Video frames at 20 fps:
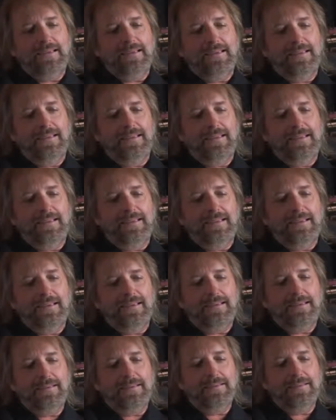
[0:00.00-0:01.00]
in
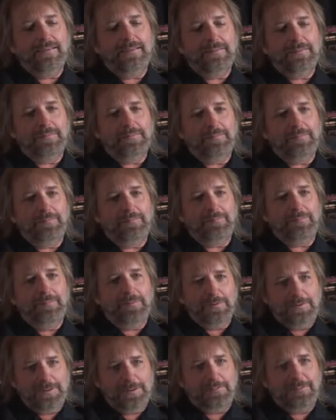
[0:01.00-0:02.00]
the
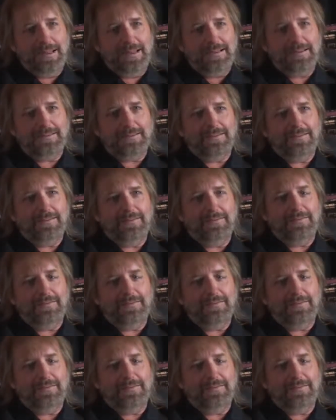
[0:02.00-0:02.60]
music band